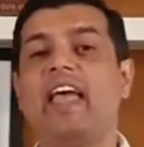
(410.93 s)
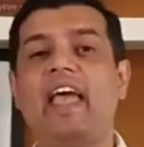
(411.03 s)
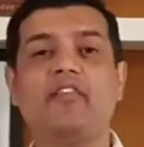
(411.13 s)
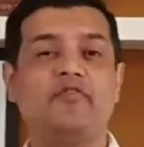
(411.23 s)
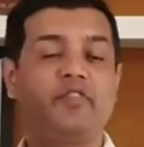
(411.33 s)

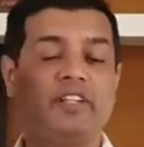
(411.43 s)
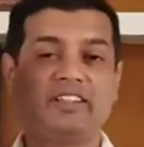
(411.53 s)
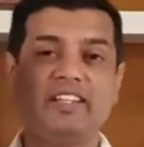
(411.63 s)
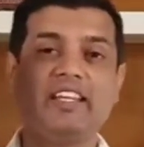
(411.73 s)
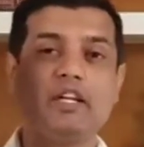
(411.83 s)

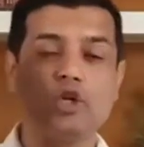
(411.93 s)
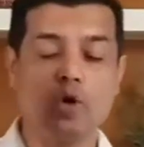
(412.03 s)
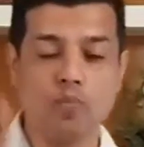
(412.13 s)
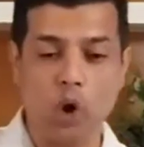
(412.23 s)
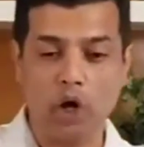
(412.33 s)
everything in
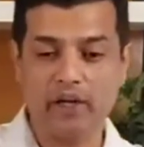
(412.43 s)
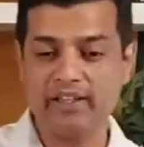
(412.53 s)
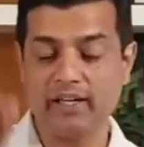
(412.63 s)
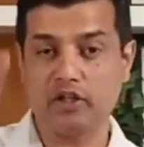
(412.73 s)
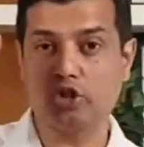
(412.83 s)
your body
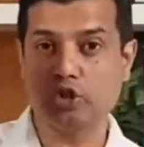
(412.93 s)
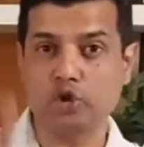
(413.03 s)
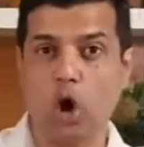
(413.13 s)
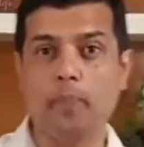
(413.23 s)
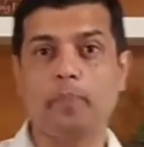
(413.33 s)
that is
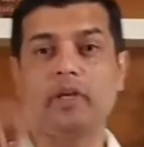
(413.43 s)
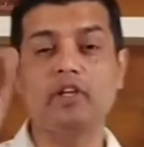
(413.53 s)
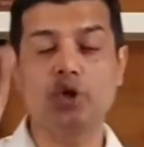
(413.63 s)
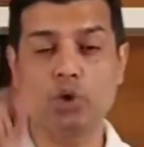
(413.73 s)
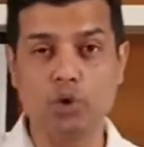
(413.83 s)

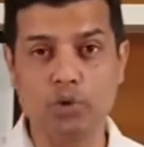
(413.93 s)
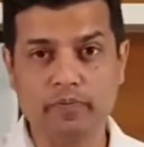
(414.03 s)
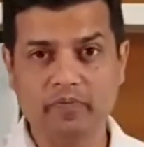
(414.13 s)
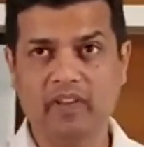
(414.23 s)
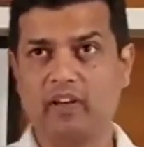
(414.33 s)
stopping
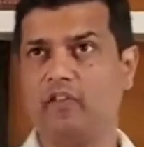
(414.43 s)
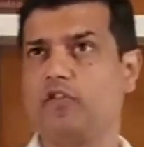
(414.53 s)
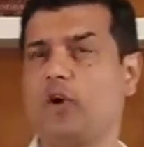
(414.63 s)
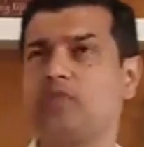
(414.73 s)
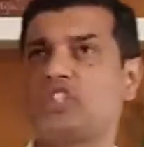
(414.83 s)
you
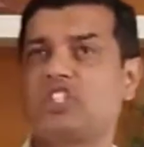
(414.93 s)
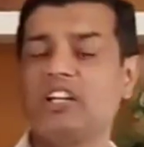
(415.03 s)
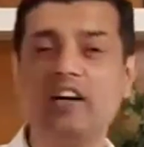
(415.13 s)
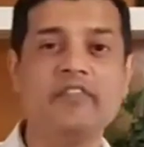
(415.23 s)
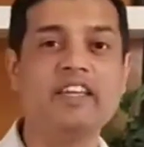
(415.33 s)
from
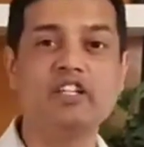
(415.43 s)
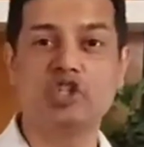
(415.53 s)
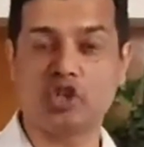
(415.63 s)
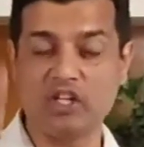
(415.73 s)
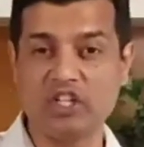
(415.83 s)
serving
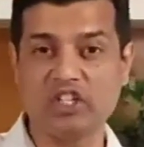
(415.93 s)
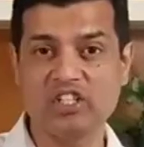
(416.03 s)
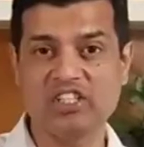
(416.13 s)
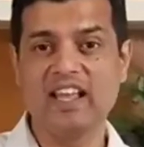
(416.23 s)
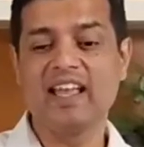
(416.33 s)

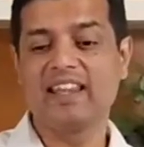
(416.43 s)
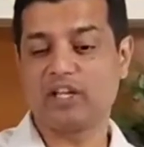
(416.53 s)
Jesus,